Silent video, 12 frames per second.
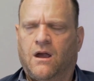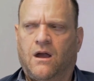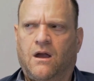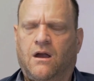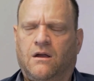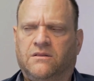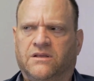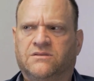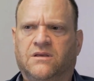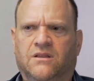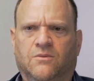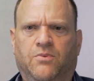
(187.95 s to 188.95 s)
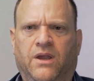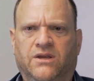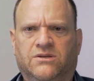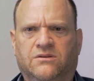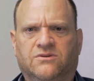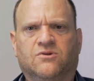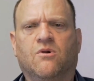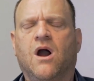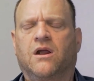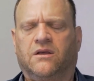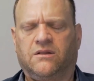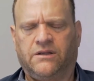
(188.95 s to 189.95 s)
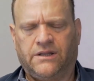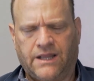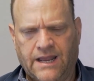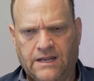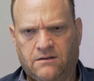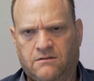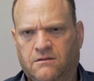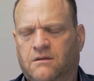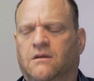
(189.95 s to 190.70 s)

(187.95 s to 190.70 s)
uh, let's say the patient is chronically late